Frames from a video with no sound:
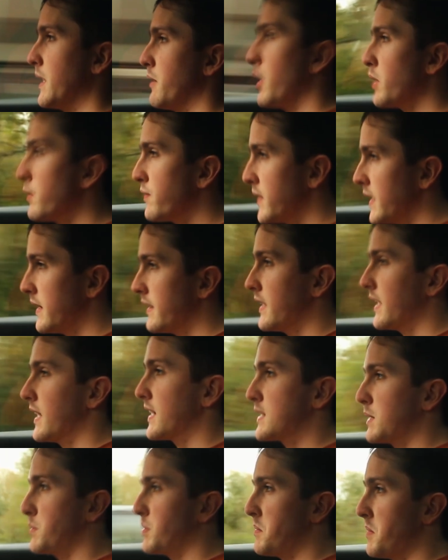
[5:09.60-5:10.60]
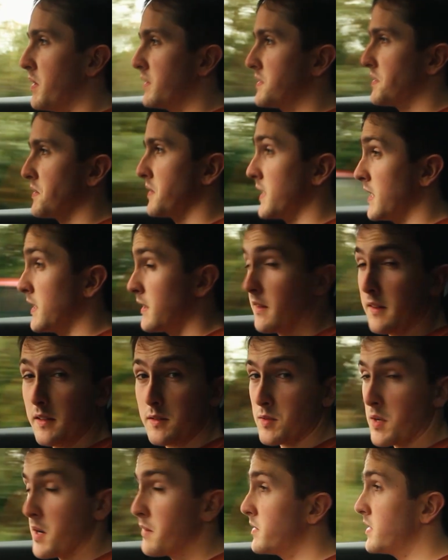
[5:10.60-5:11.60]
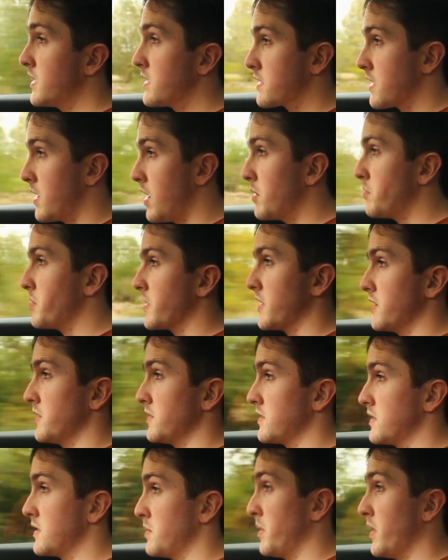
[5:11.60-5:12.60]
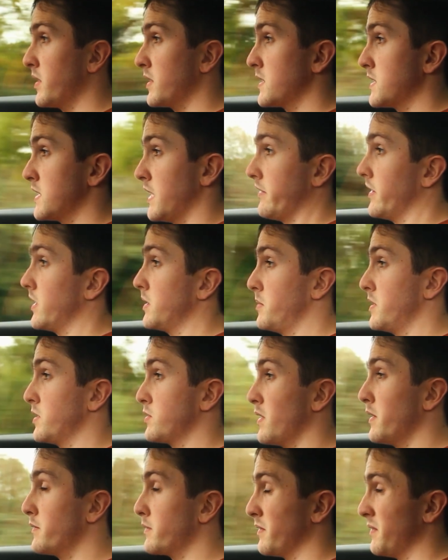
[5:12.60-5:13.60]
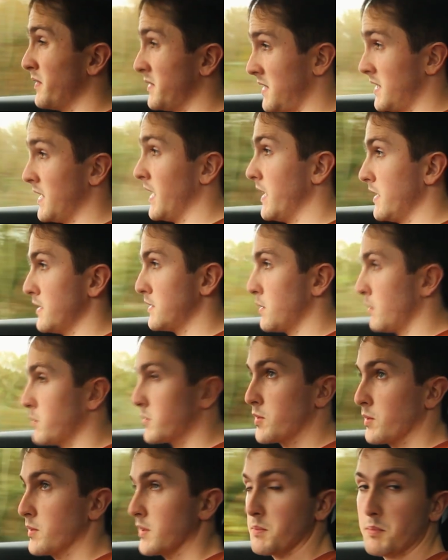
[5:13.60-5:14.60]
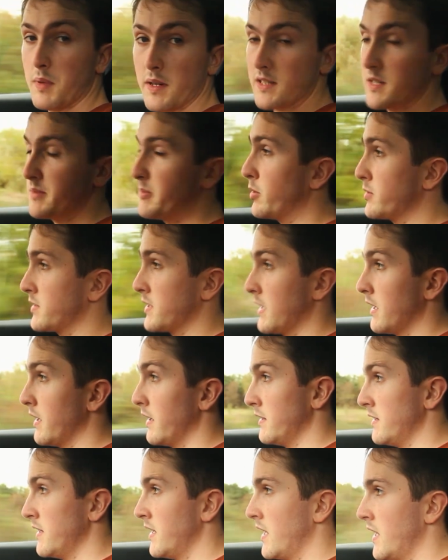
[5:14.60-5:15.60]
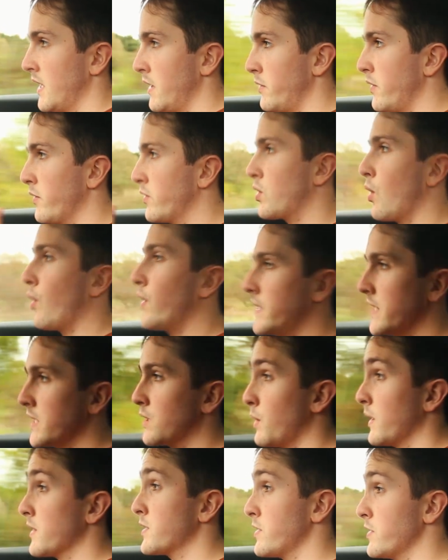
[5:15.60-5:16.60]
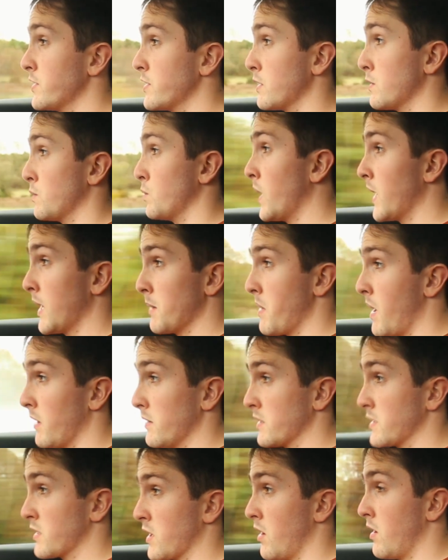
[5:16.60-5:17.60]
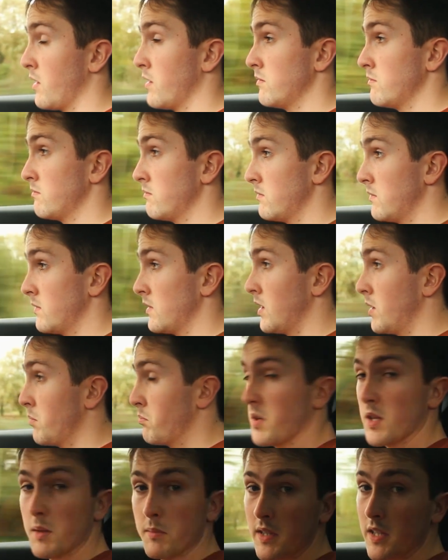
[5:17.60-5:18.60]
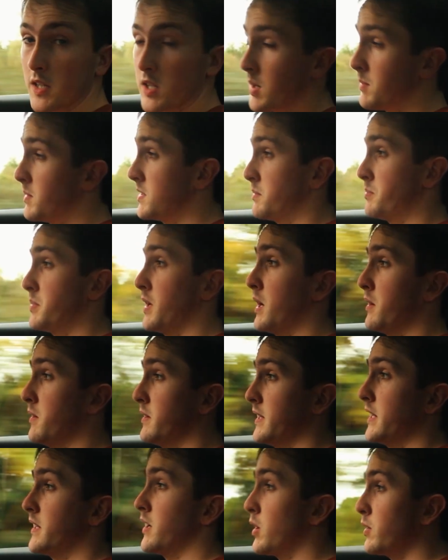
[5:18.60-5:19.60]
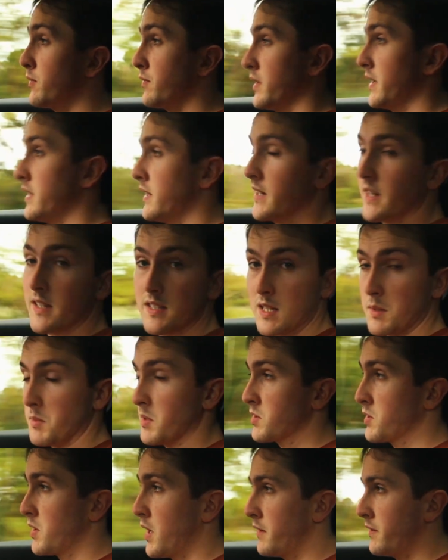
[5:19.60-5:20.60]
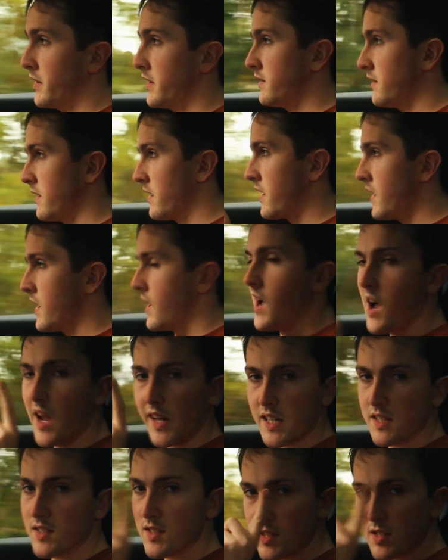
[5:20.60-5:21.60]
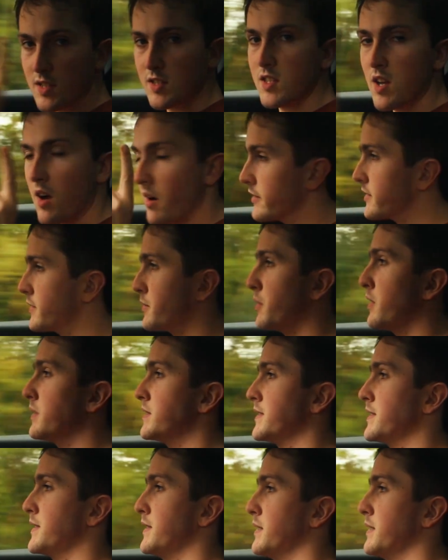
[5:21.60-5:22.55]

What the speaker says: hopefully in the next couple of months I'll get another drive in this car, because to be honest I've only been driving it for today, so I'm sure there's plenty more to learn. If you've got any questions as well about this car, put them in the comments below, and then hopefully the next time I drive it I can start to answer